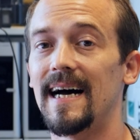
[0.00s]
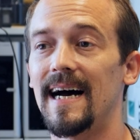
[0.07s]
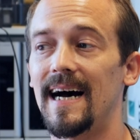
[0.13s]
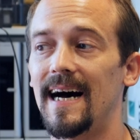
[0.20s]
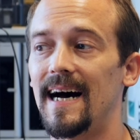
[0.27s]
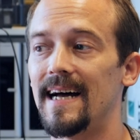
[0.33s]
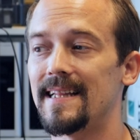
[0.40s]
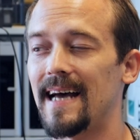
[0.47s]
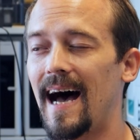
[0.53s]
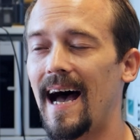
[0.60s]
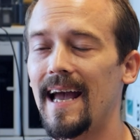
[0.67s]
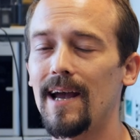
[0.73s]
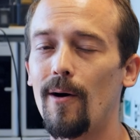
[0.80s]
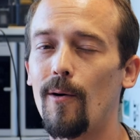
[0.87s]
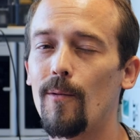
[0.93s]
And
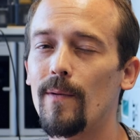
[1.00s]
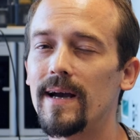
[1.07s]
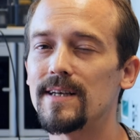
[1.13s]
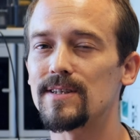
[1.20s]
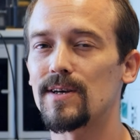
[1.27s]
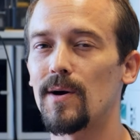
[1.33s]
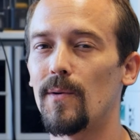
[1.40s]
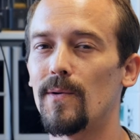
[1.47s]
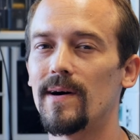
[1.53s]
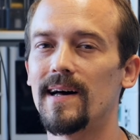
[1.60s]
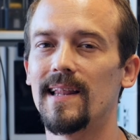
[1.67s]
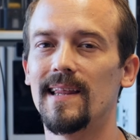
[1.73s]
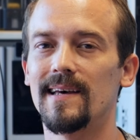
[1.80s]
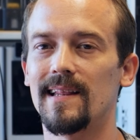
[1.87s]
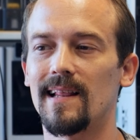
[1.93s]
I always go a
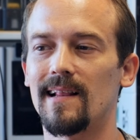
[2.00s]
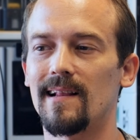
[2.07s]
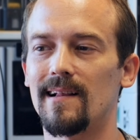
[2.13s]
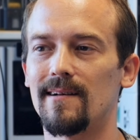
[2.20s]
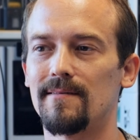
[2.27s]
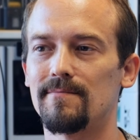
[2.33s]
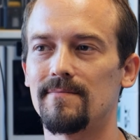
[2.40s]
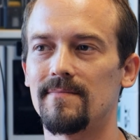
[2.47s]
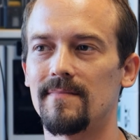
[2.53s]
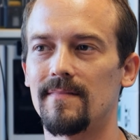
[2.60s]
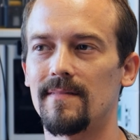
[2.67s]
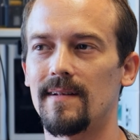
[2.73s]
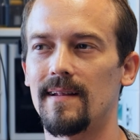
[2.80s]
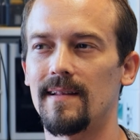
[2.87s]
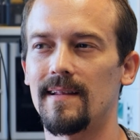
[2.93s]
little,
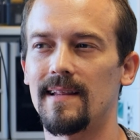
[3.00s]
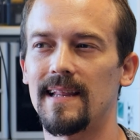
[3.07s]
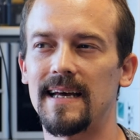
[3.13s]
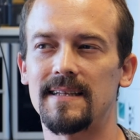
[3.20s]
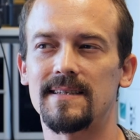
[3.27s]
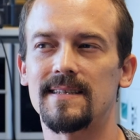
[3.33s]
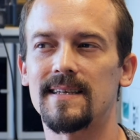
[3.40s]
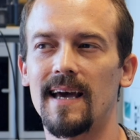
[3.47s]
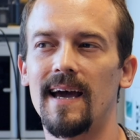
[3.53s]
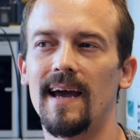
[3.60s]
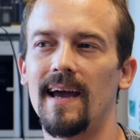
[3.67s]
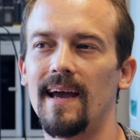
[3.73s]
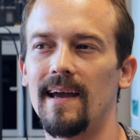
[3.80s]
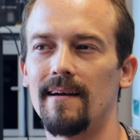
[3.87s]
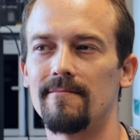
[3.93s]
let's
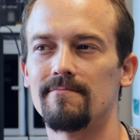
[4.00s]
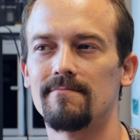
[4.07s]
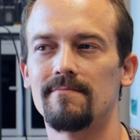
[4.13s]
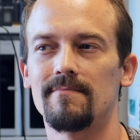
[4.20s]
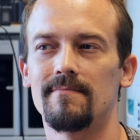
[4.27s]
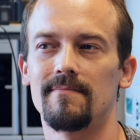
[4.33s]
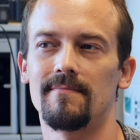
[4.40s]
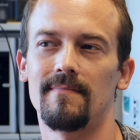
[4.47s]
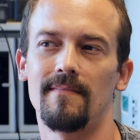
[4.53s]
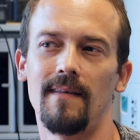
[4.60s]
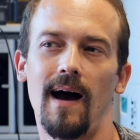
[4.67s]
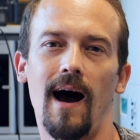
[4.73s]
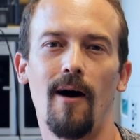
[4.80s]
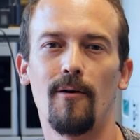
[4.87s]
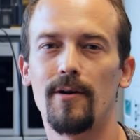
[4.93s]
say,
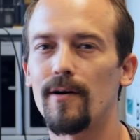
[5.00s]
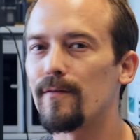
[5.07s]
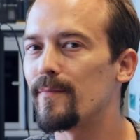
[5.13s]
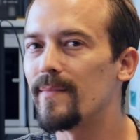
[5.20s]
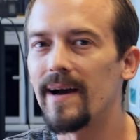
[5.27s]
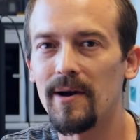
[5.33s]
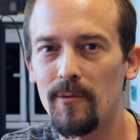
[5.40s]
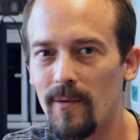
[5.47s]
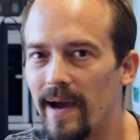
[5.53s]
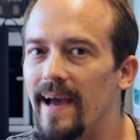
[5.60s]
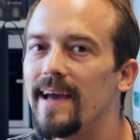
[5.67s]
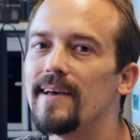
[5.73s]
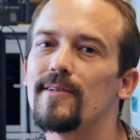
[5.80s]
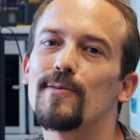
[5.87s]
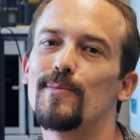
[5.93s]
out of my
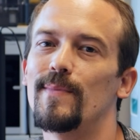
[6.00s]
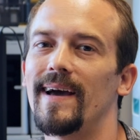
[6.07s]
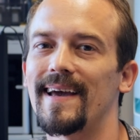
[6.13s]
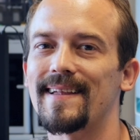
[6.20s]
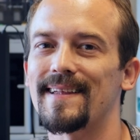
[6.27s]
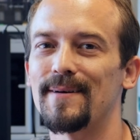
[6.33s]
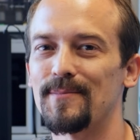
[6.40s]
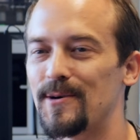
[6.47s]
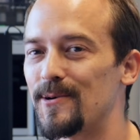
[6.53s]
way to make them